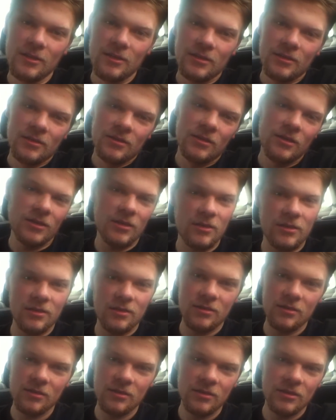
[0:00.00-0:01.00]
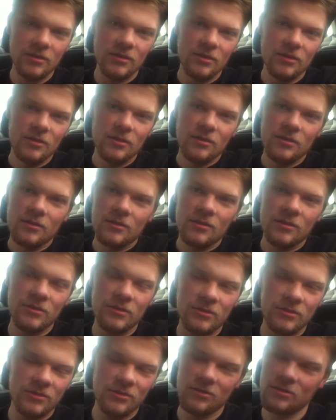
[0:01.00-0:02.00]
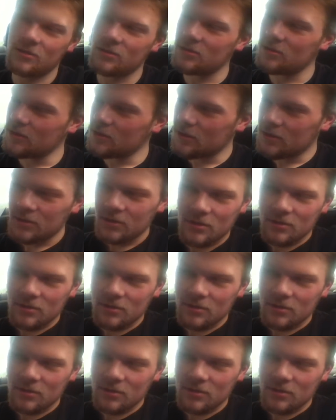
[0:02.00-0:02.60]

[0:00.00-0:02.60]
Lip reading: Nobody speaks.